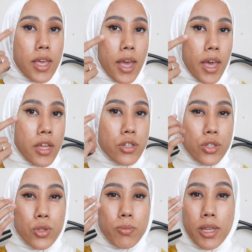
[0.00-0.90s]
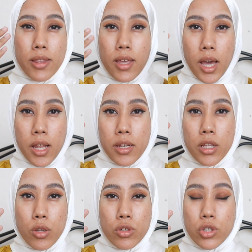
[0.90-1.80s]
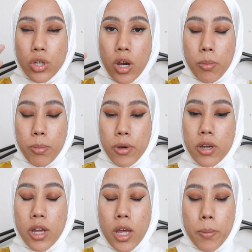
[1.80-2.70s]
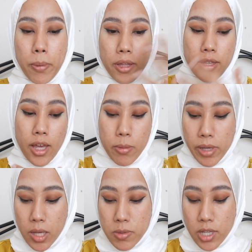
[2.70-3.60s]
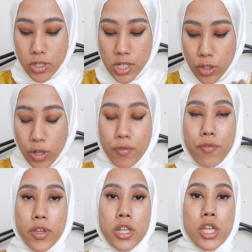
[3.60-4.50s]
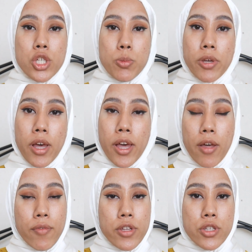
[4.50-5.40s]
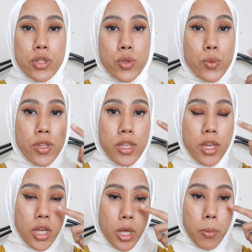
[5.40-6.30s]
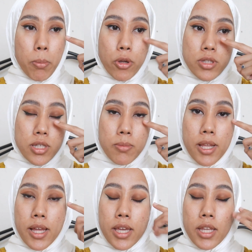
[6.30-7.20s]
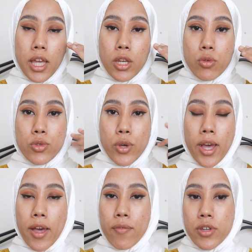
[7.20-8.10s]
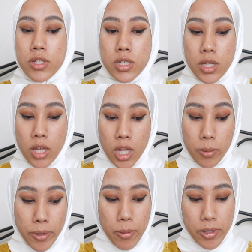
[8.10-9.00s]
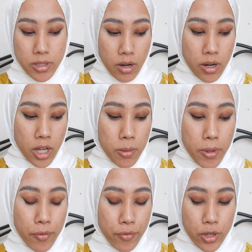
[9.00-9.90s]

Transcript: the edge to make the eyeliner look sharper, but the eye makeup is actually not finished because I haven't do the bottom line and also I haven't applied mascara. But